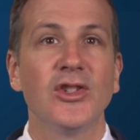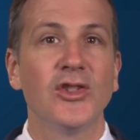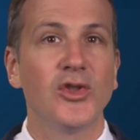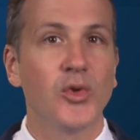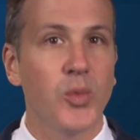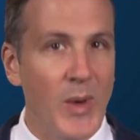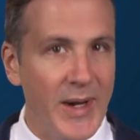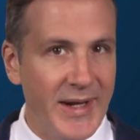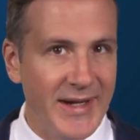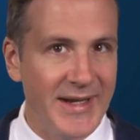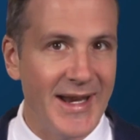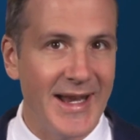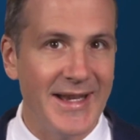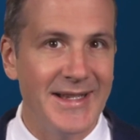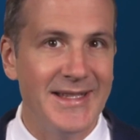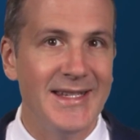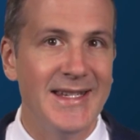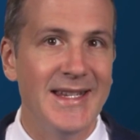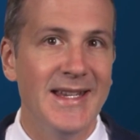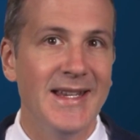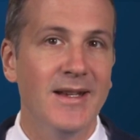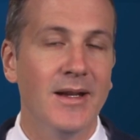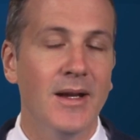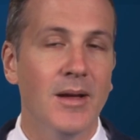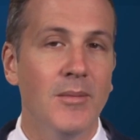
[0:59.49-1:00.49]
to
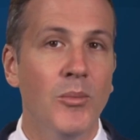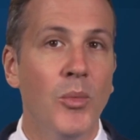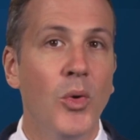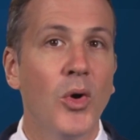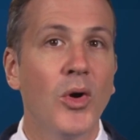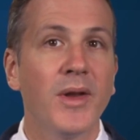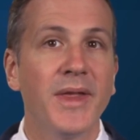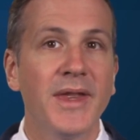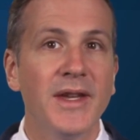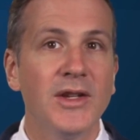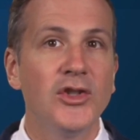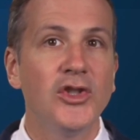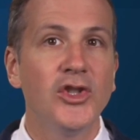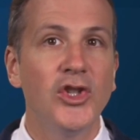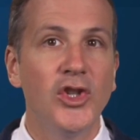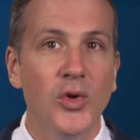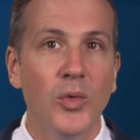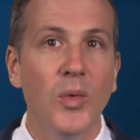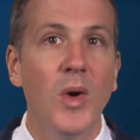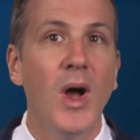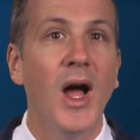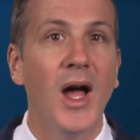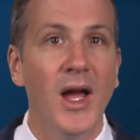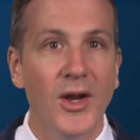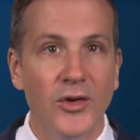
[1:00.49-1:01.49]
2019, more than
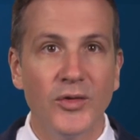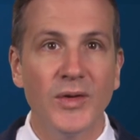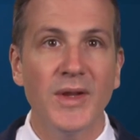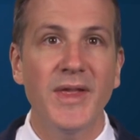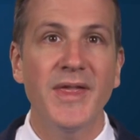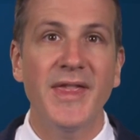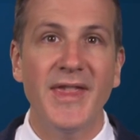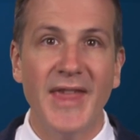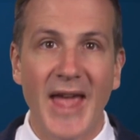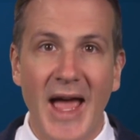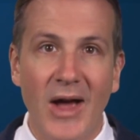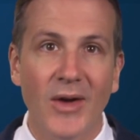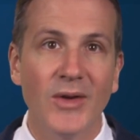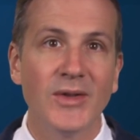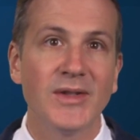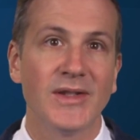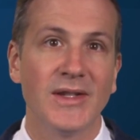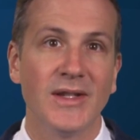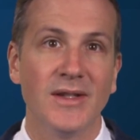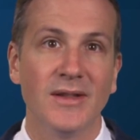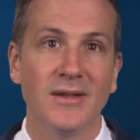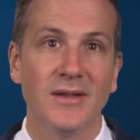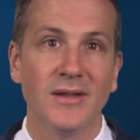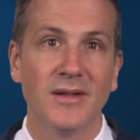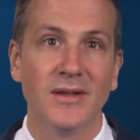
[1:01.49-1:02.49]

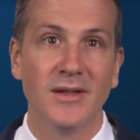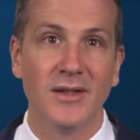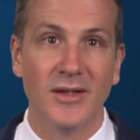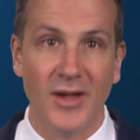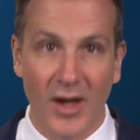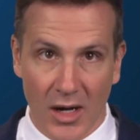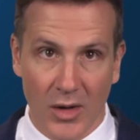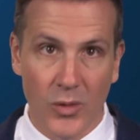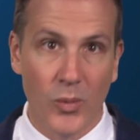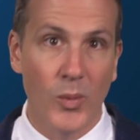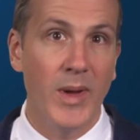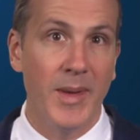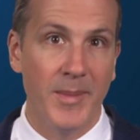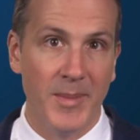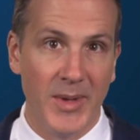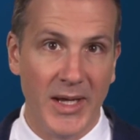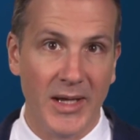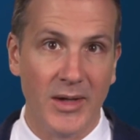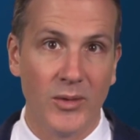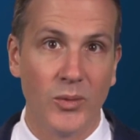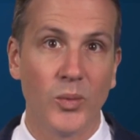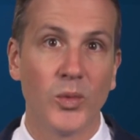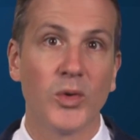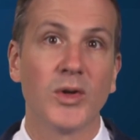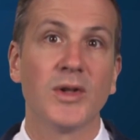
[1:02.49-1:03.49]
200,000 young
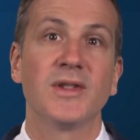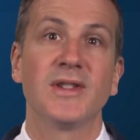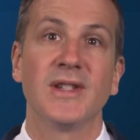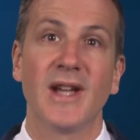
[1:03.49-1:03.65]
women were